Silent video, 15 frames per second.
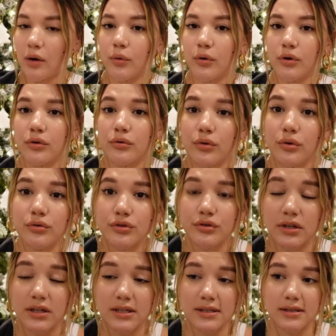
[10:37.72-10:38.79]
I ordered
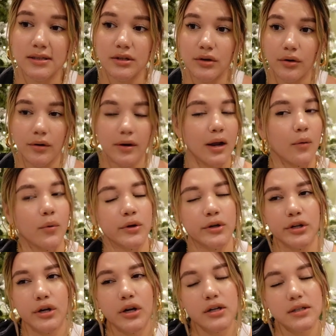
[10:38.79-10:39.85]
groceries, you know, and I
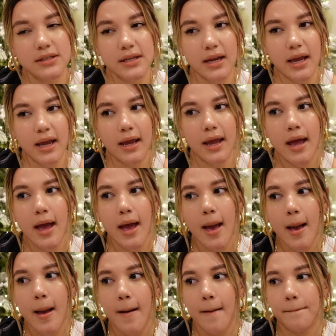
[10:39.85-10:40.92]
wanted to cook today,
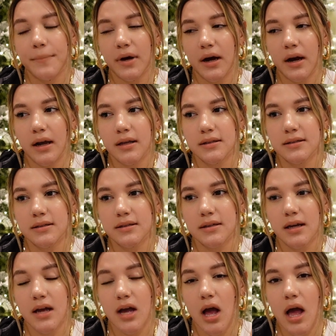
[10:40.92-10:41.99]
but
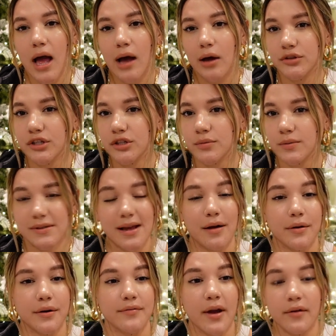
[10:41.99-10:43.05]
Aldi's was
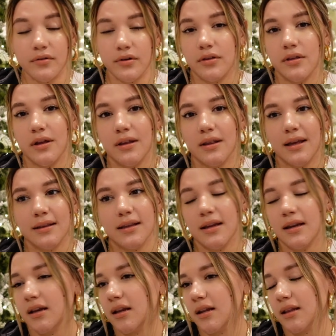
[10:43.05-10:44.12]
out of everything. Like, they
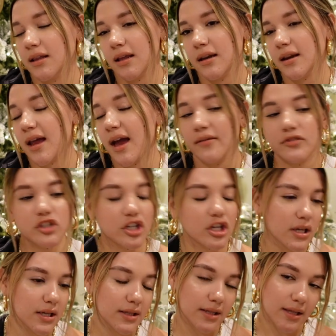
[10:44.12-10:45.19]
didn't have
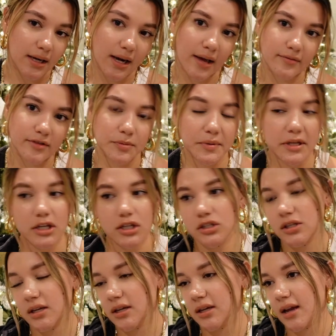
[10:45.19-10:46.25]
chicken, they didn't have
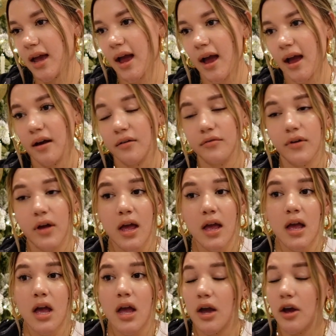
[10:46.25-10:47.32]
spinach, they didn't have
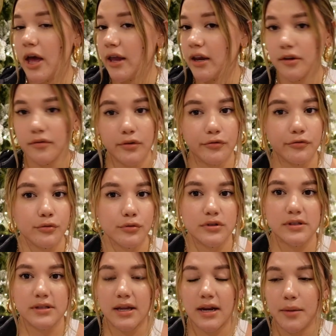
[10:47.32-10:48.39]
any of the
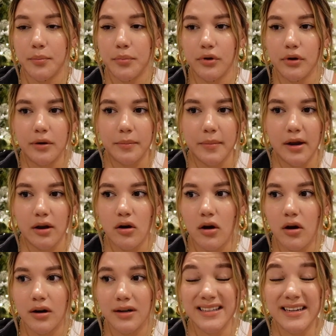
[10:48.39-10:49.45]
fruits that I put in my
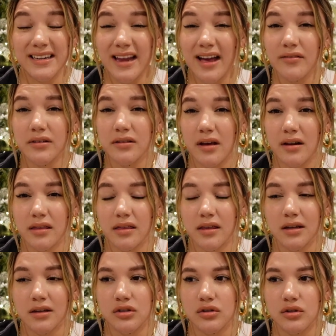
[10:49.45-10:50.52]
cart. They didn't have a lot of
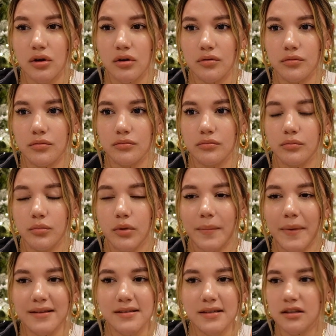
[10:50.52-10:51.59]
things, so we
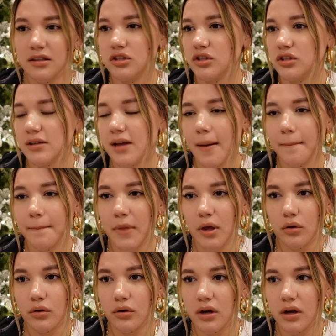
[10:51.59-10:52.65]
basically just got
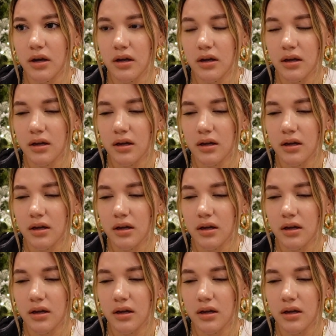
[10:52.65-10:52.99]
milk